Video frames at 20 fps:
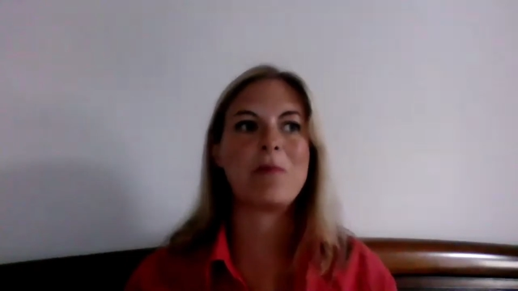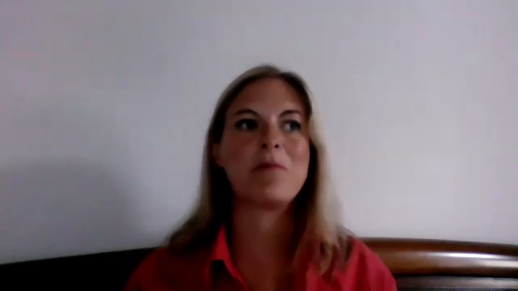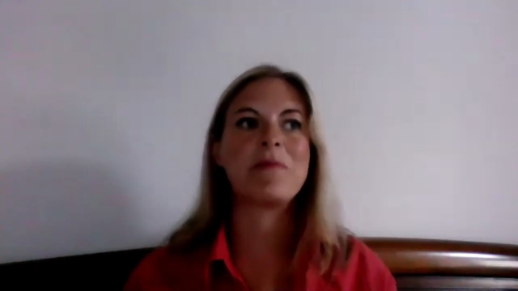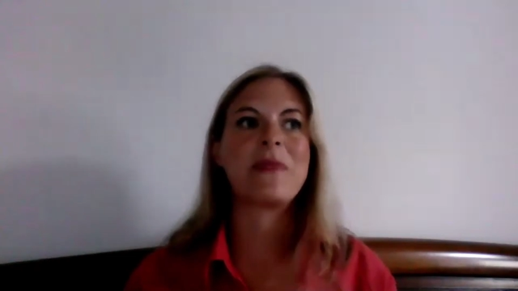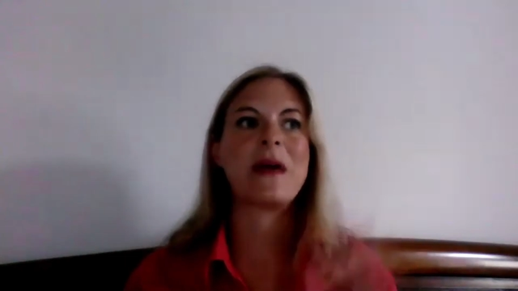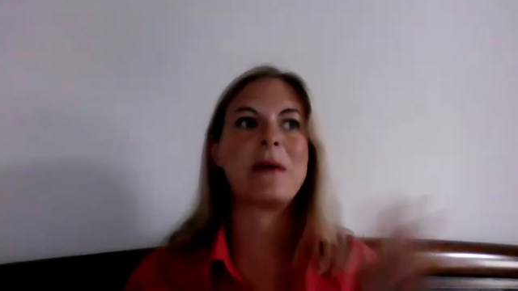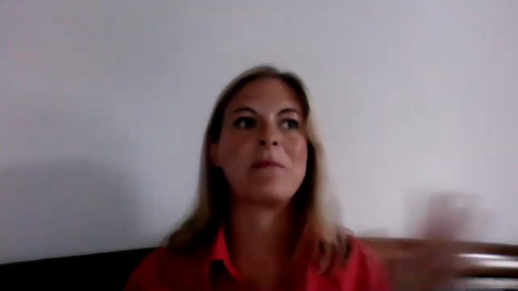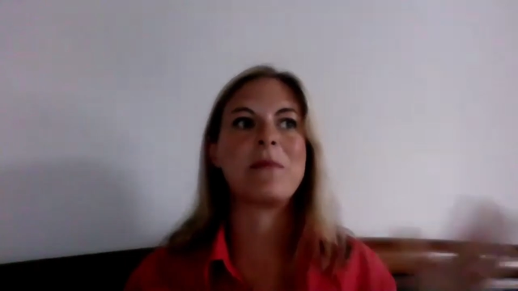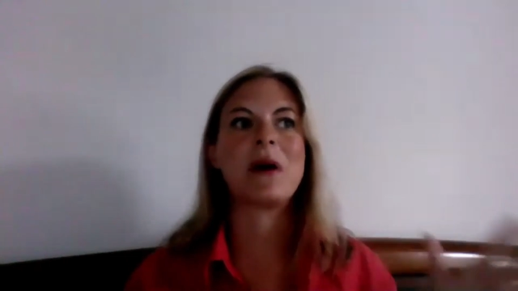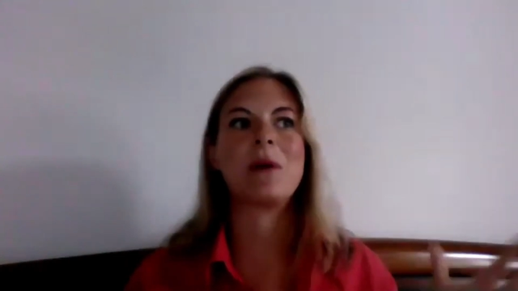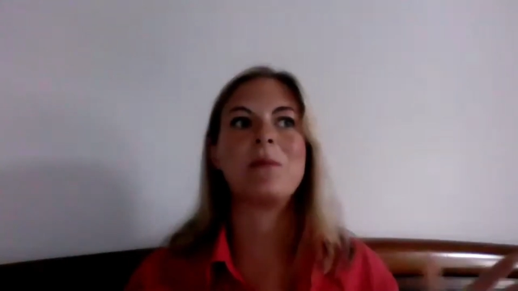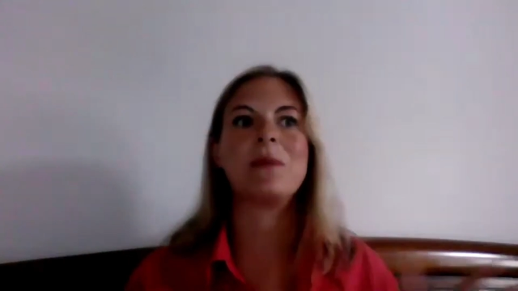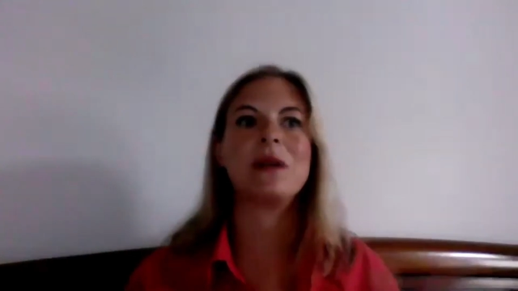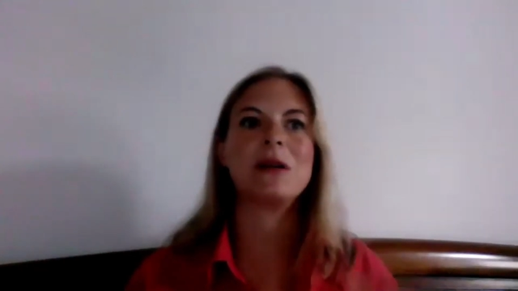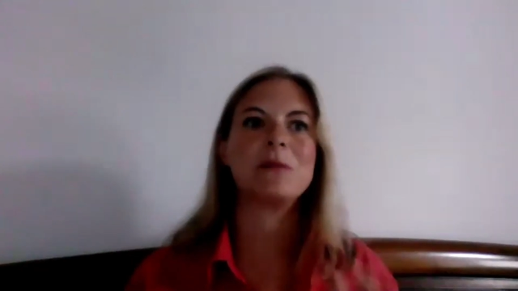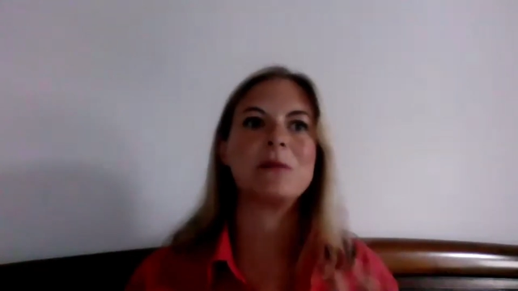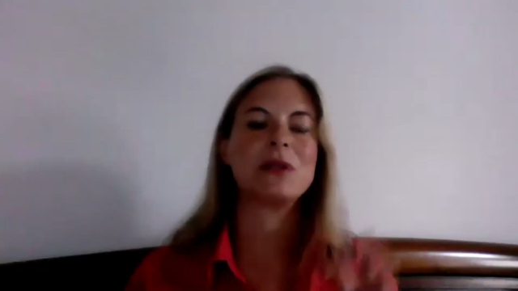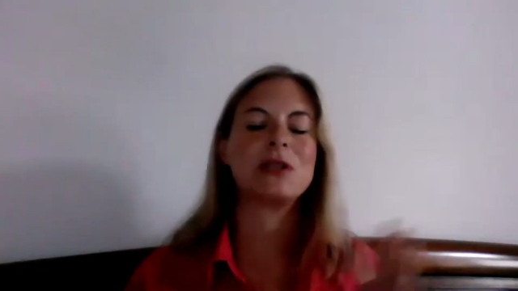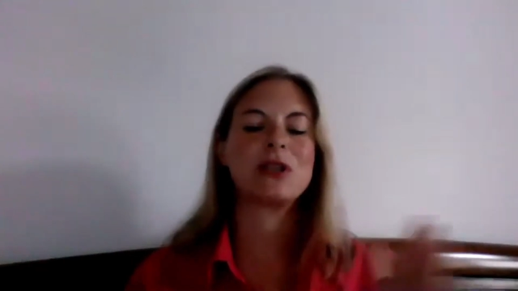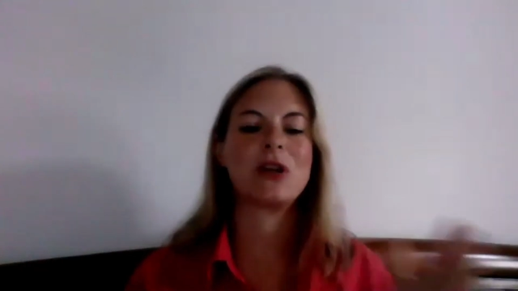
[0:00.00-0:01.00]
their public
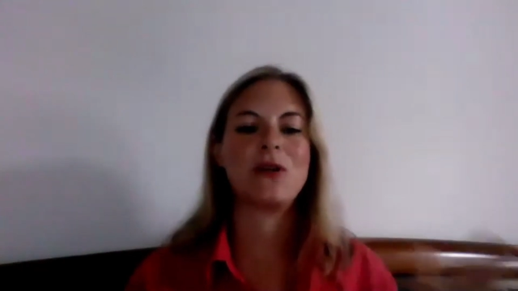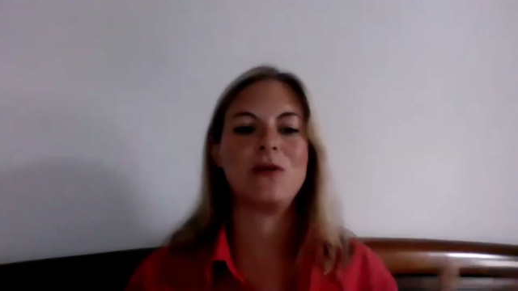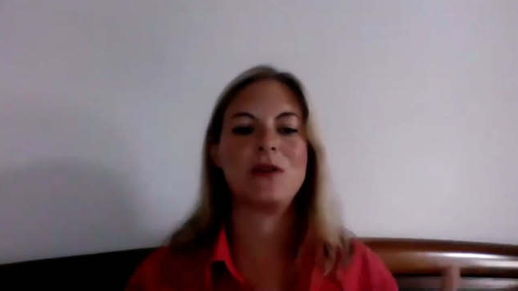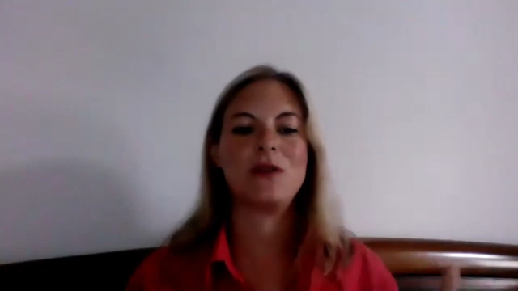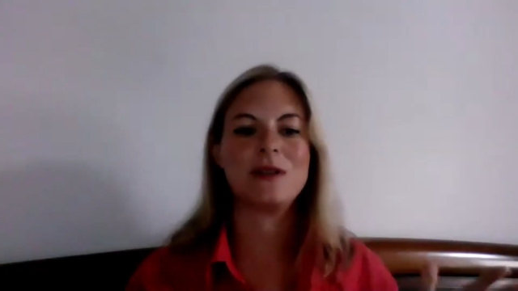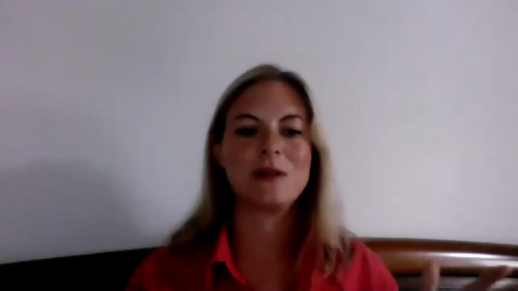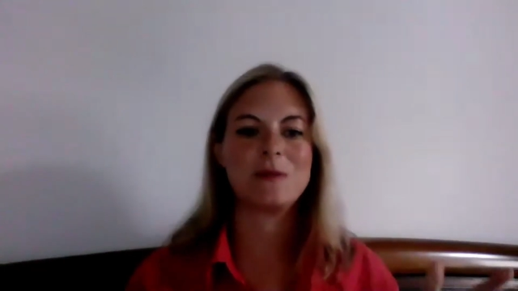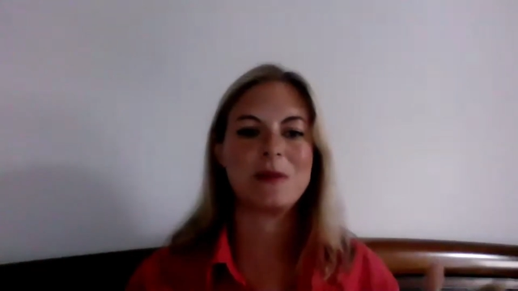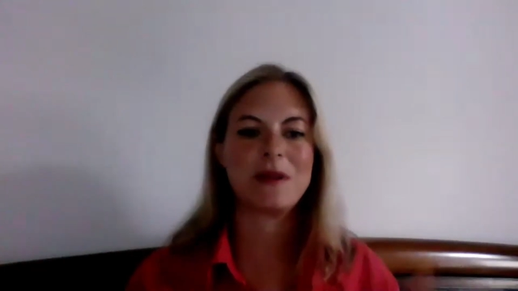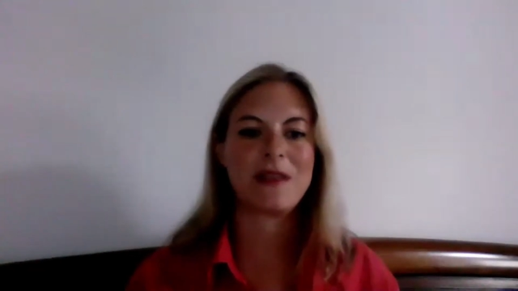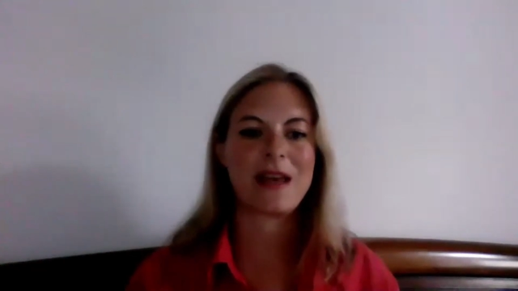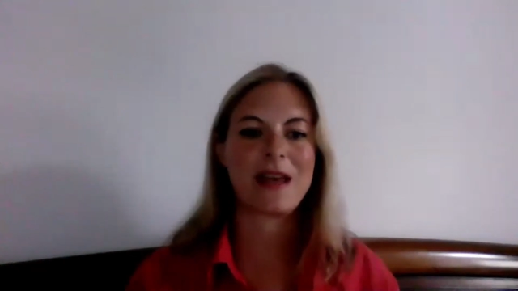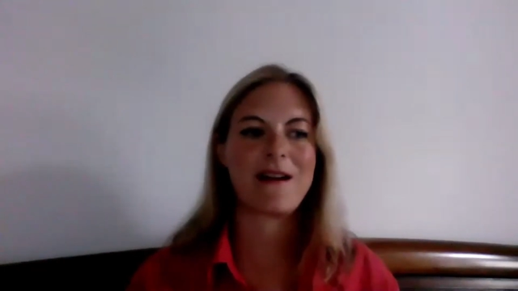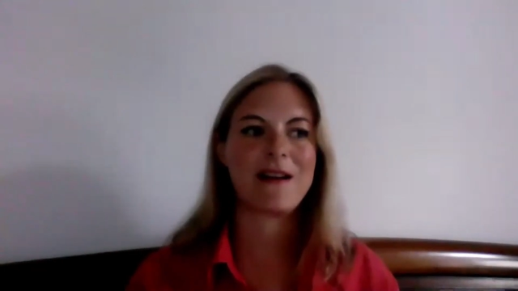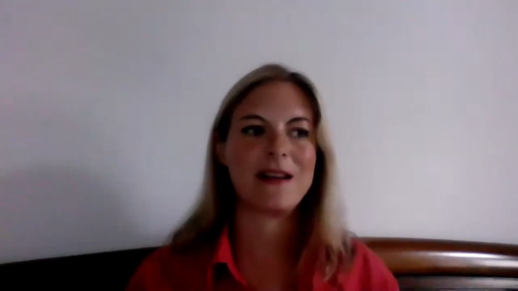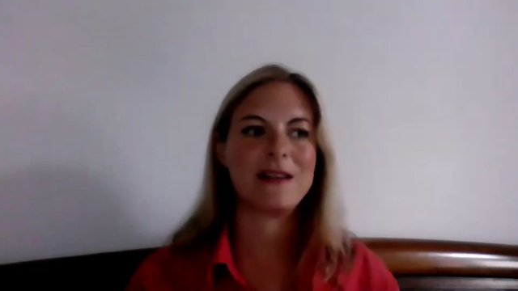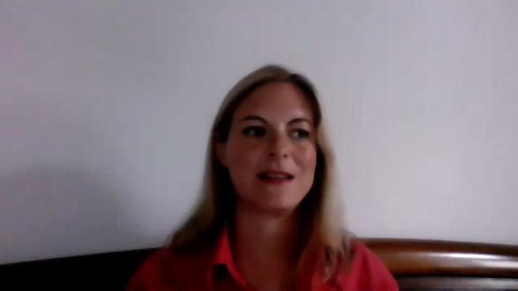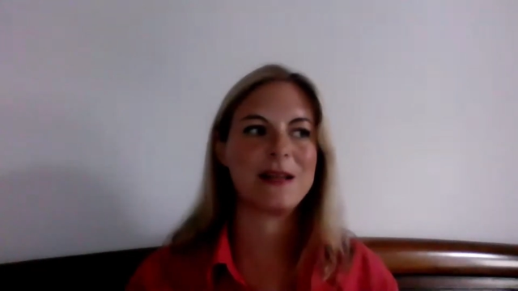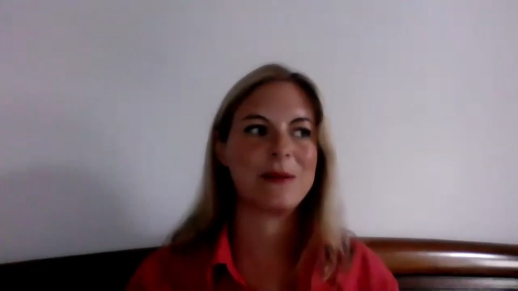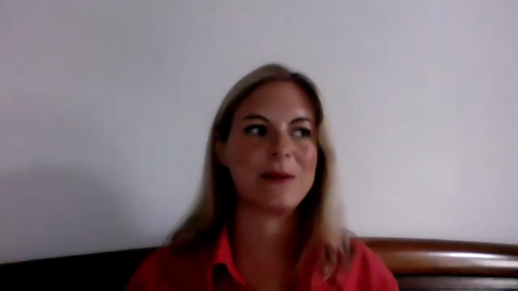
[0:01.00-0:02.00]
personas, but they're, I
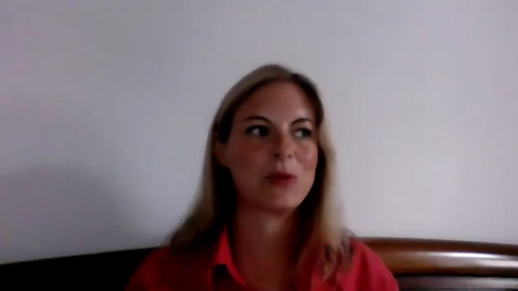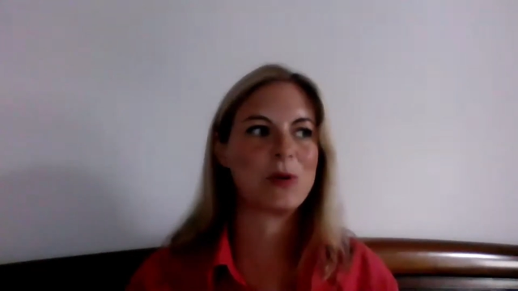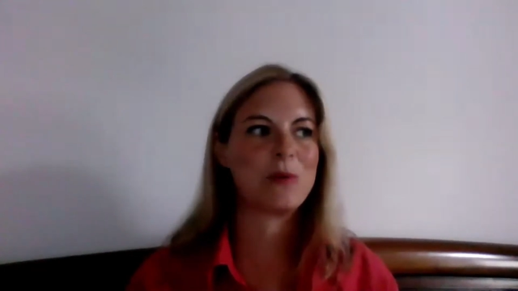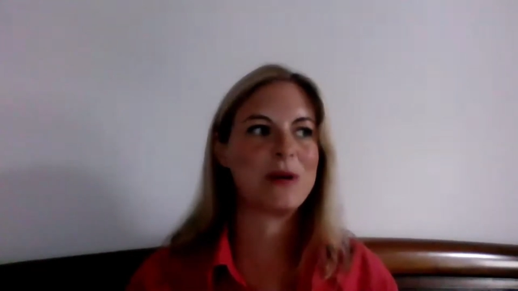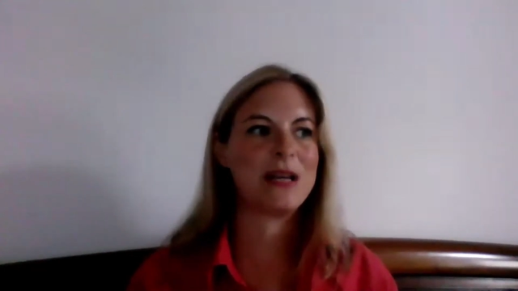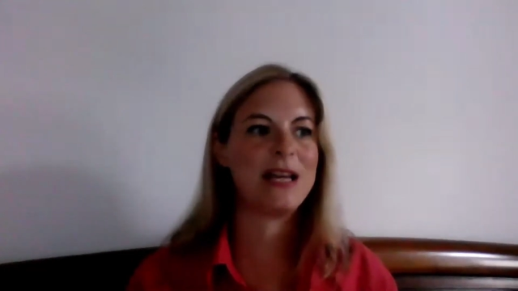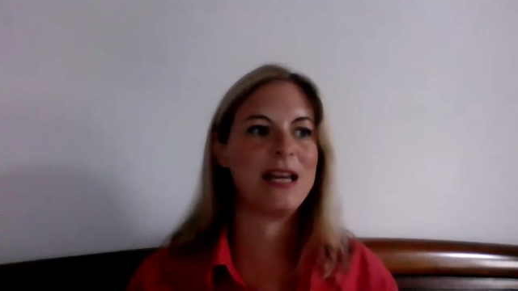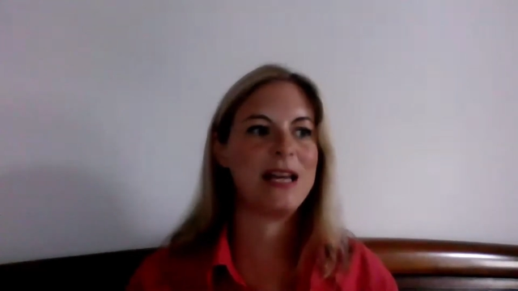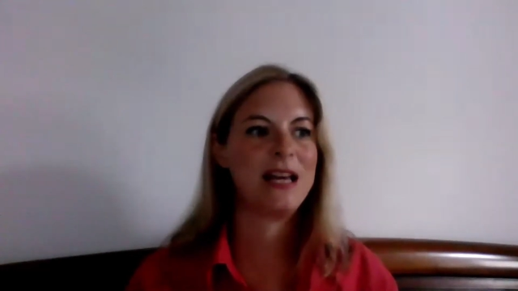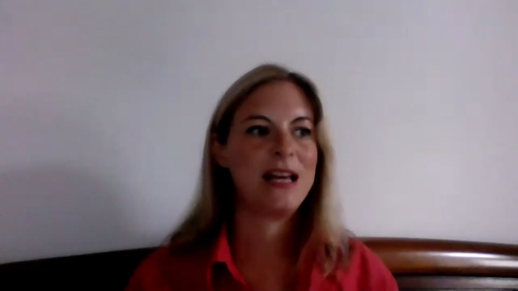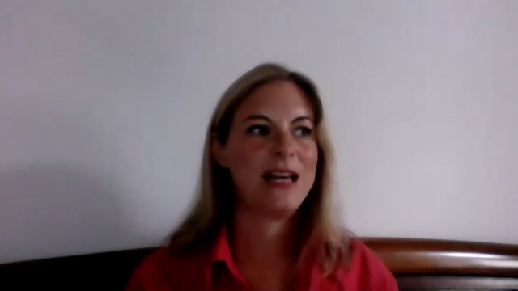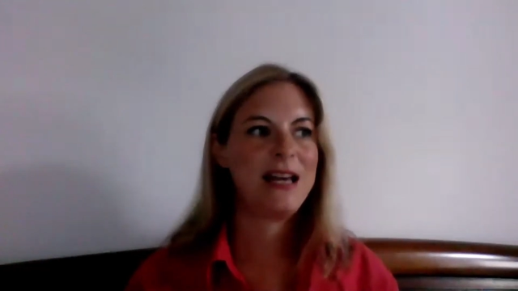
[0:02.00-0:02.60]
think, probably